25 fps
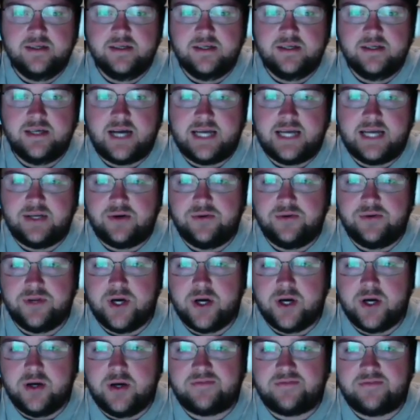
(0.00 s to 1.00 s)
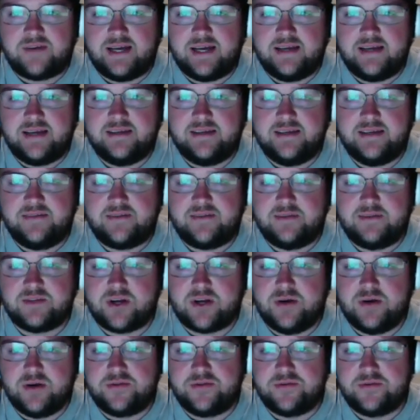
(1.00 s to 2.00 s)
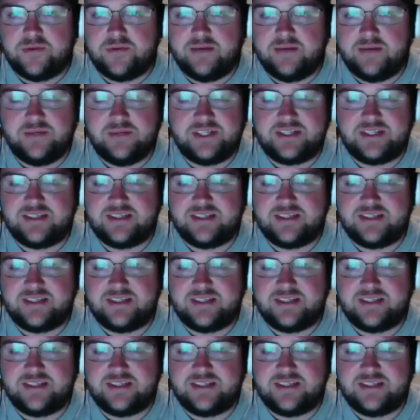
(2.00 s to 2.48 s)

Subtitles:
I don't know if I'm starting 3, which is